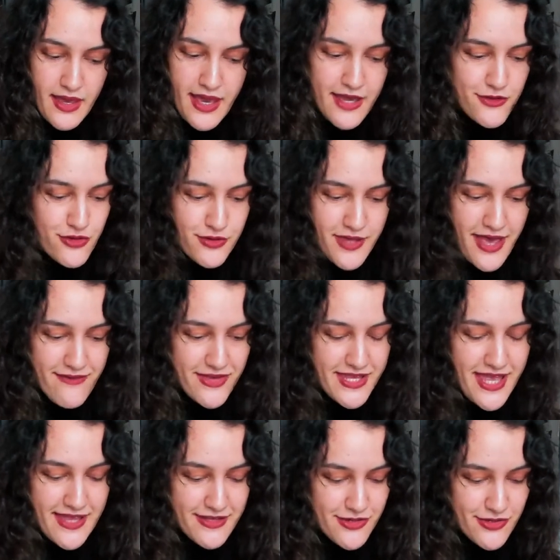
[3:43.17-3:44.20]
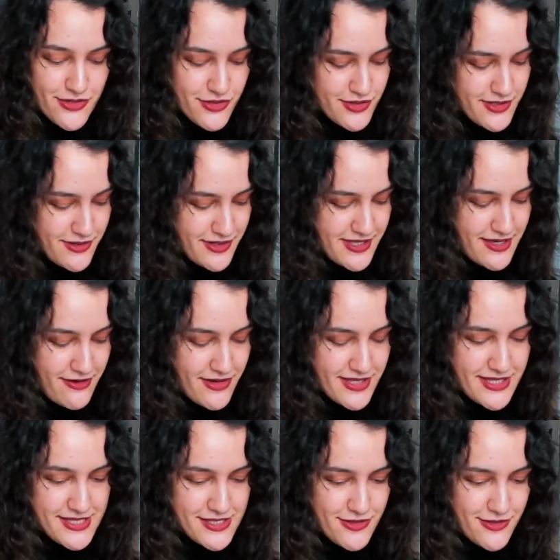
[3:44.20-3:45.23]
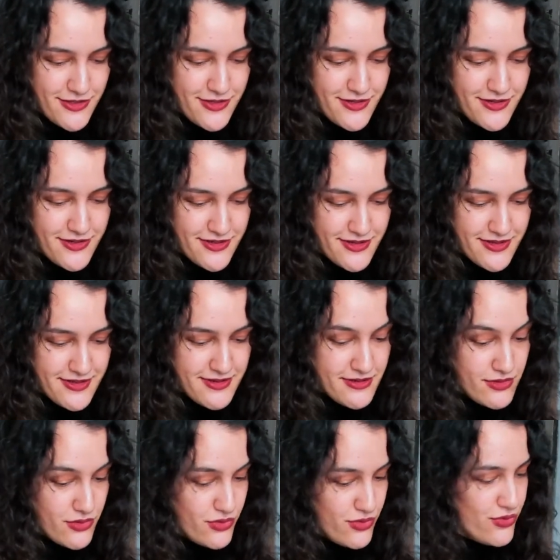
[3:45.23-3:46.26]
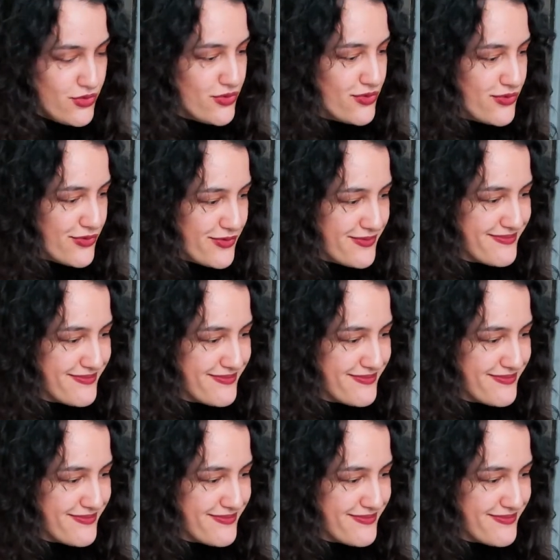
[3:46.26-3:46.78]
I should have another tuner here at the studio. Ooh.